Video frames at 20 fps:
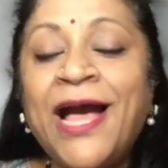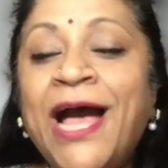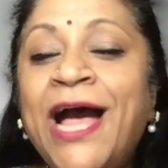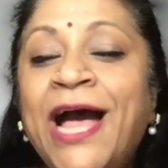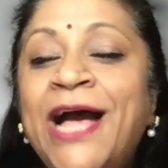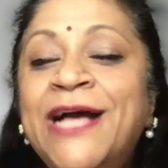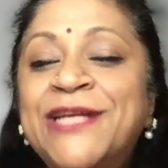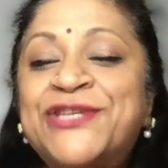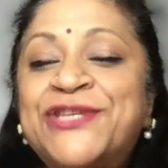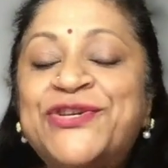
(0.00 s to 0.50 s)

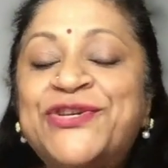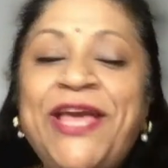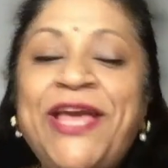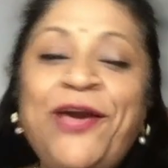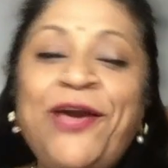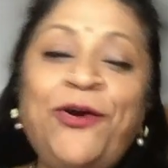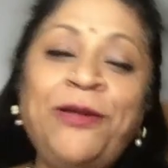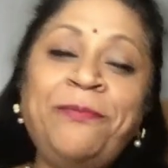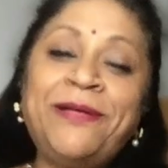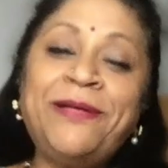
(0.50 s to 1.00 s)
Today
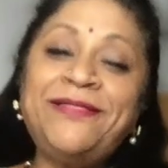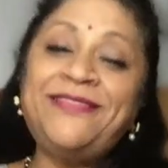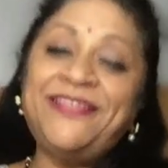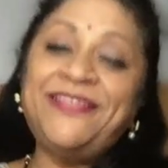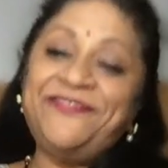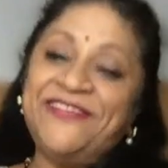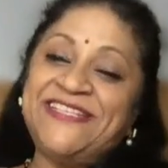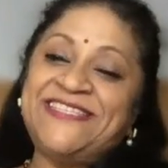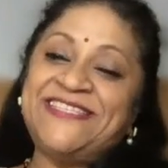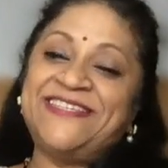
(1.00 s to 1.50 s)
on Manthan
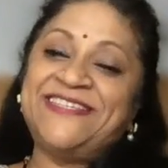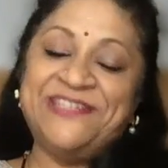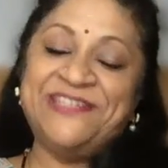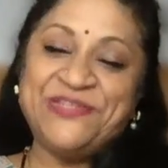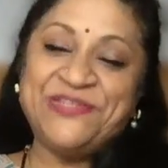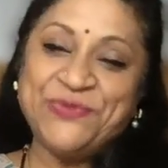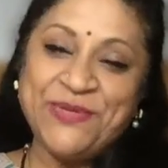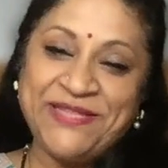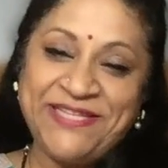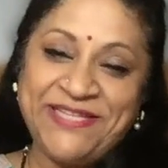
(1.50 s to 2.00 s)
with
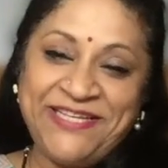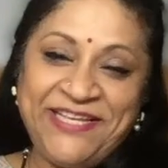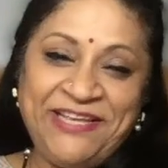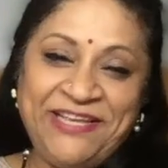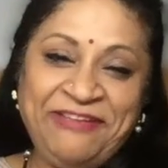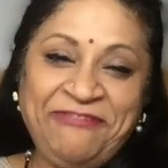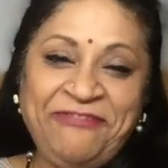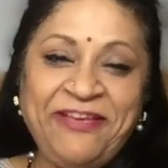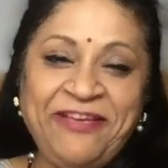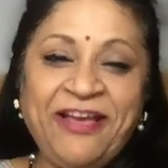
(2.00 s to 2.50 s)

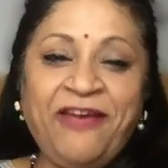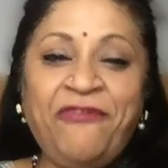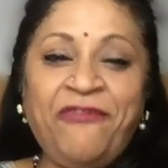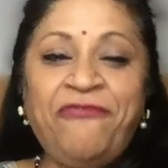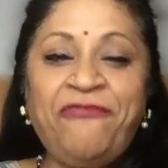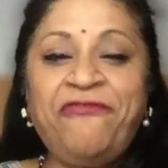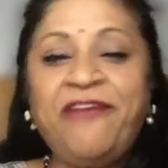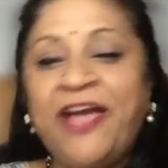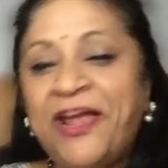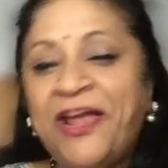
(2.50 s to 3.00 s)
Saraswathi, we are
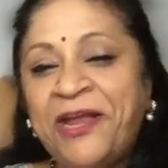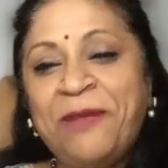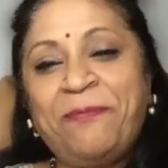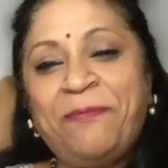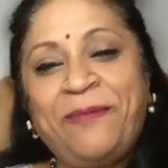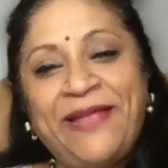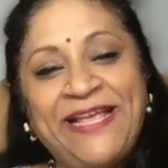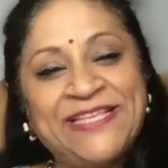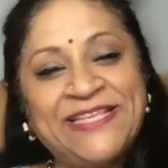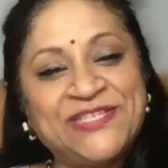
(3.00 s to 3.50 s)
very
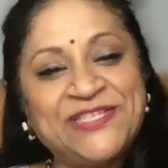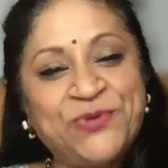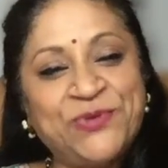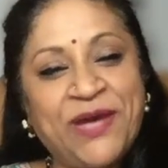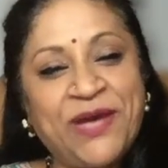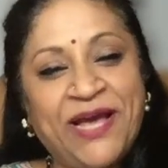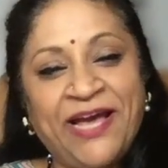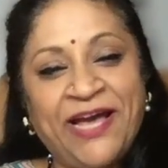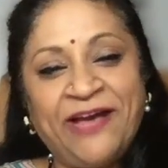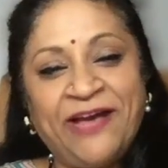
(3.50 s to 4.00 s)
pleased to
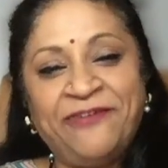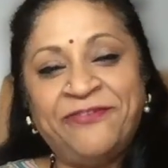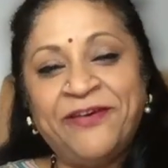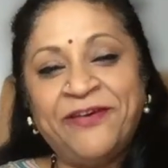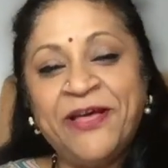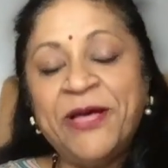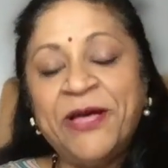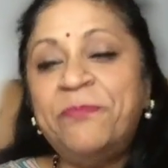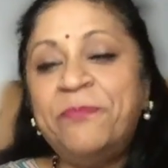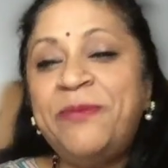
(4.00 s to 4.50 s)
have
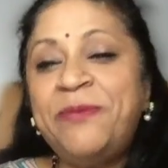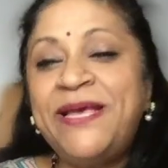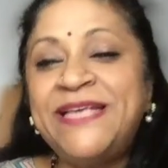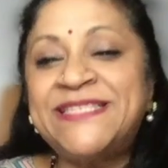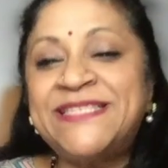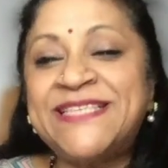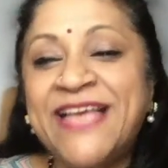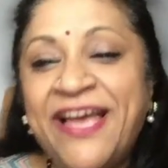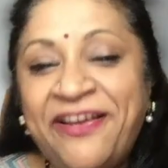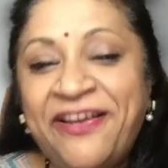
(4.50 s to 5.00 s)
Miss
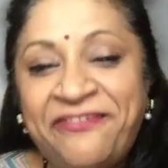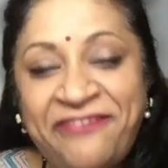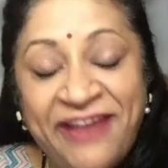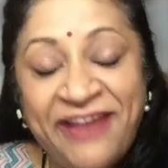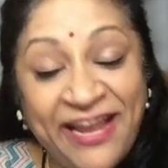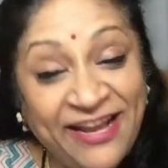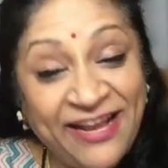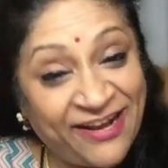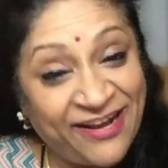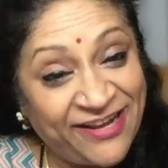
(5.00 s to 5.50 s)

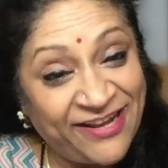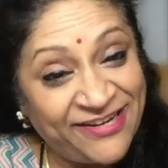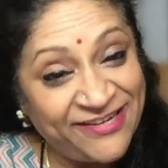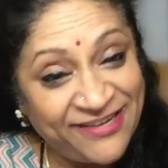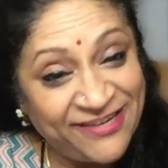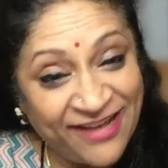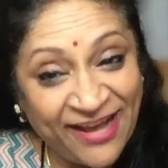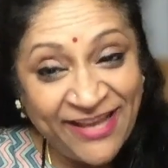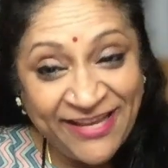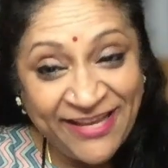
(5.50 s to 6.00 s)
Rekha
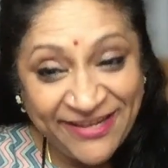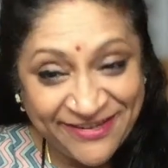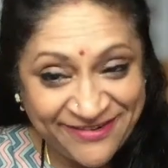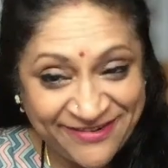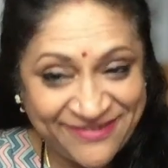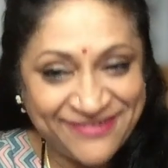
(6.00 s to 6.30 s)
Nair.